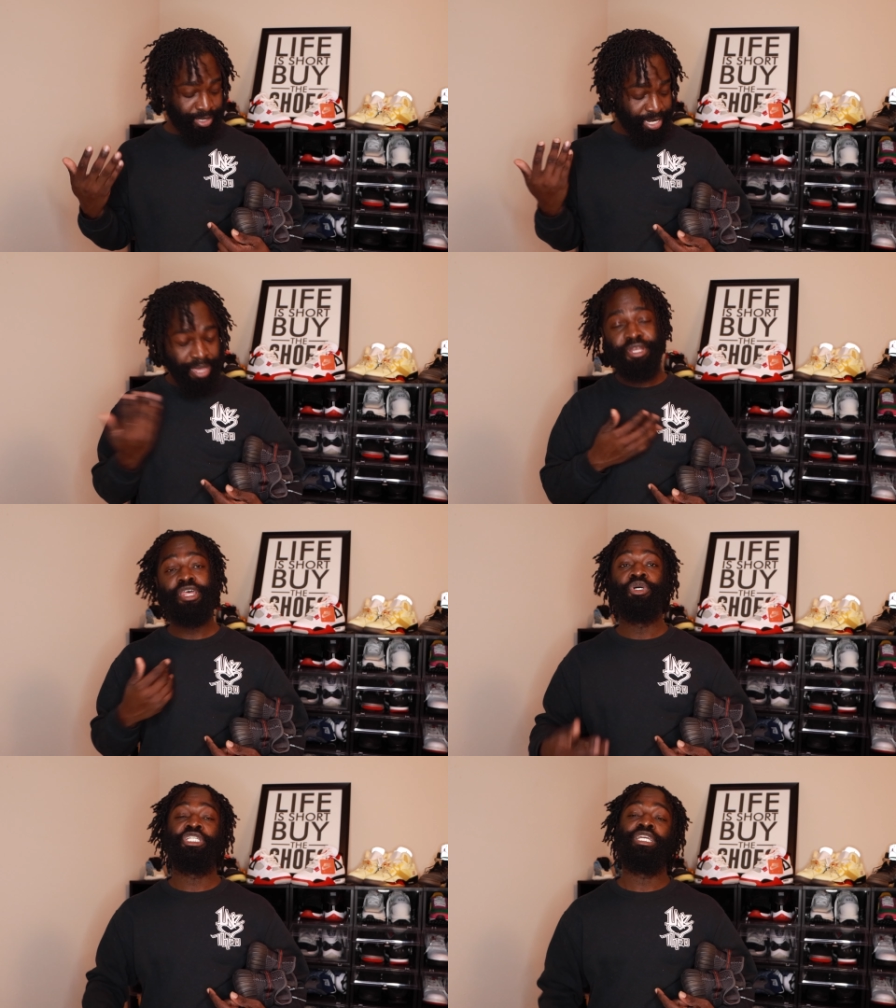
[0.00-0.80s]
let me
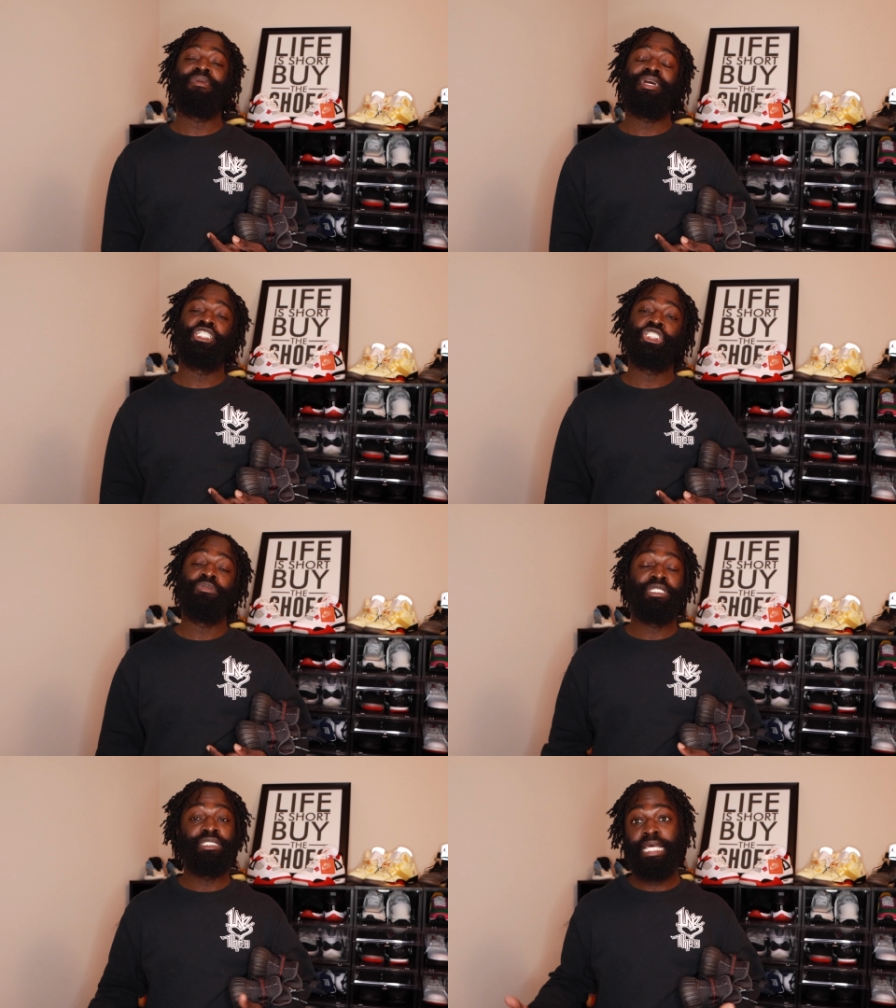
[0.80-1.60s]
know what you think about this shoe
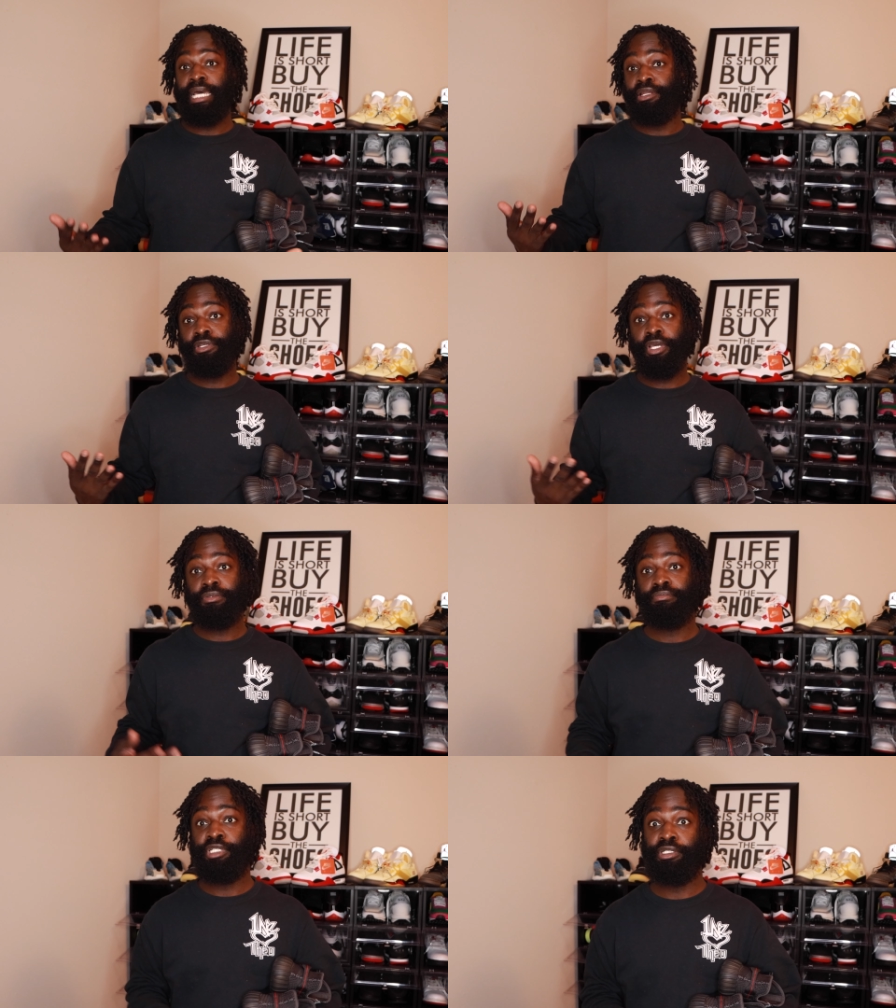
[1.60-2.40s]
because I don't know.
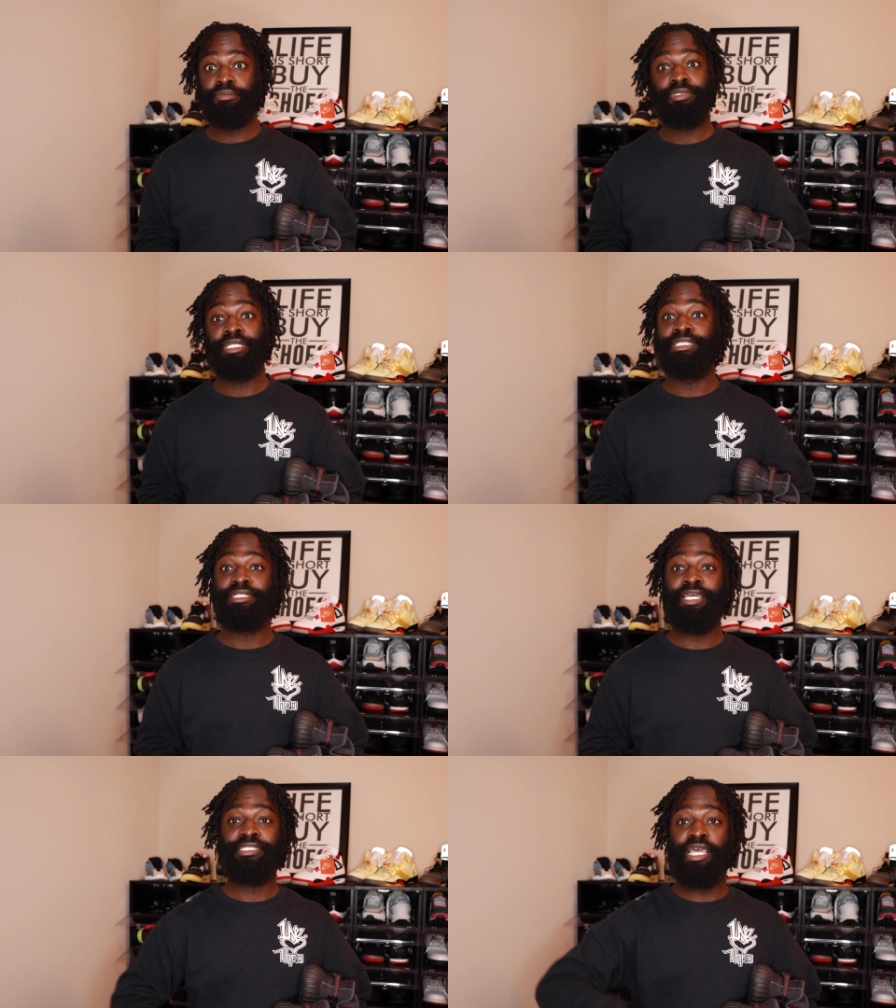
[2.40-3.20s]
Um,
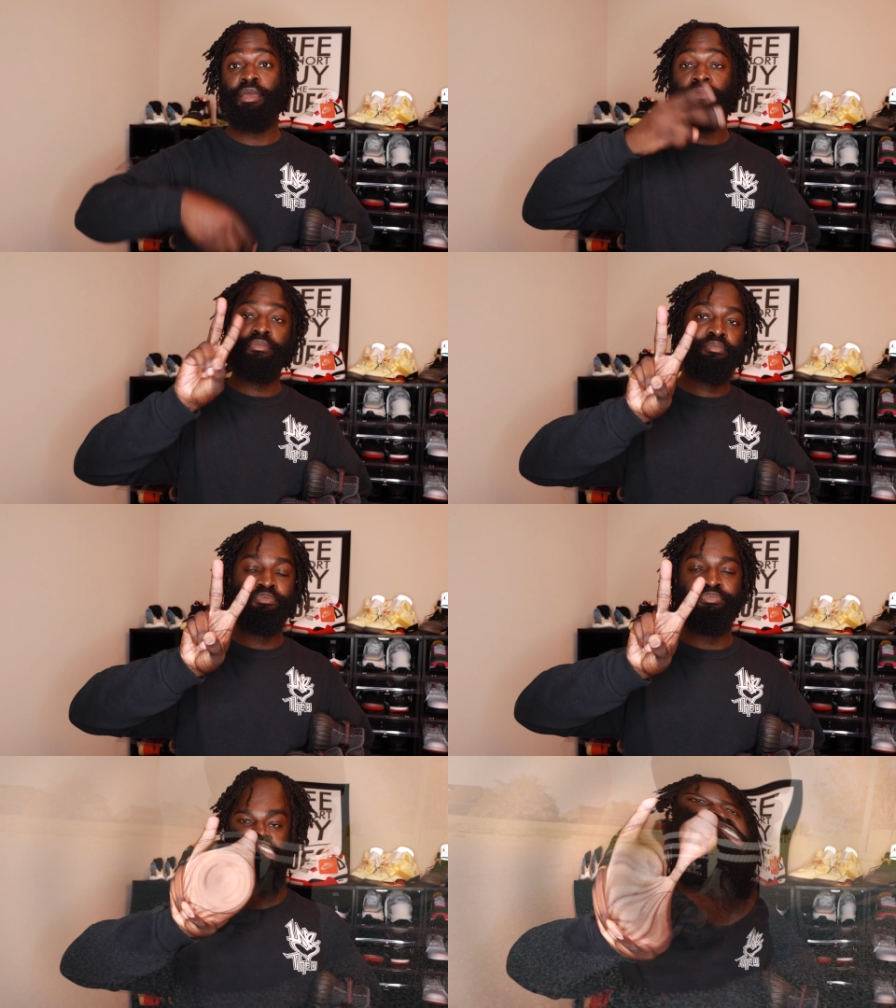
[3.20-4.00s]
until next time.
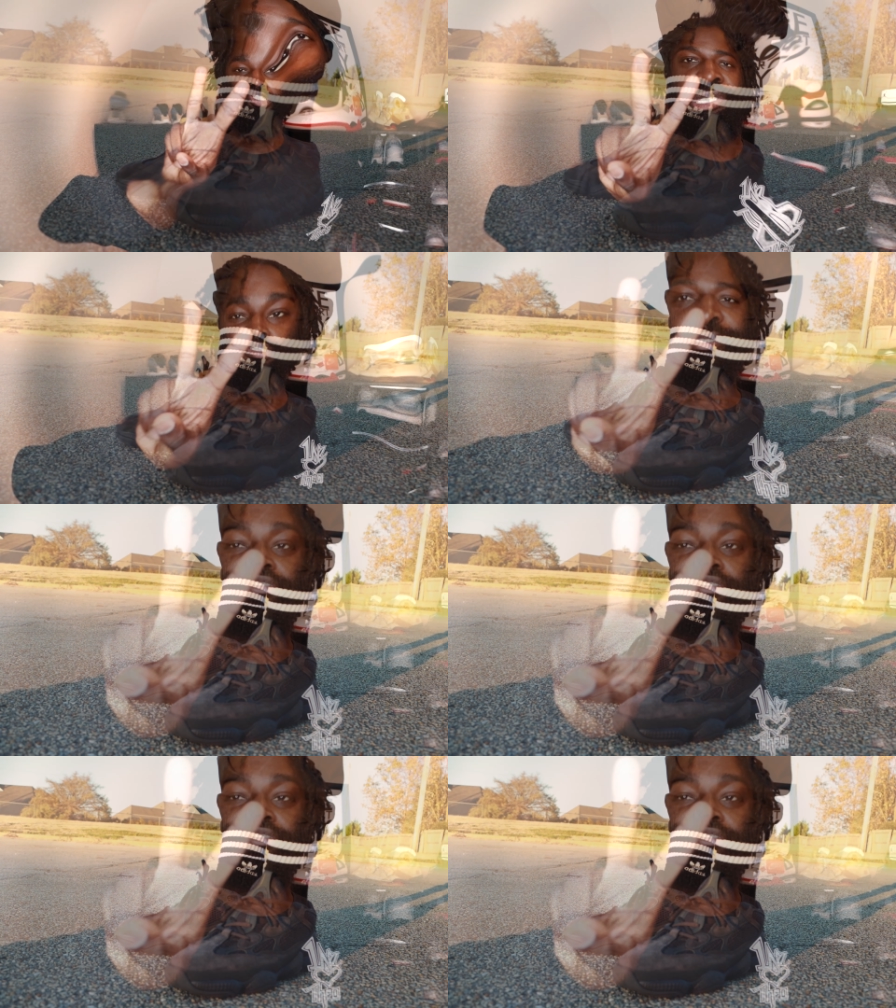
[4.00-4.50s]
Peace. Trees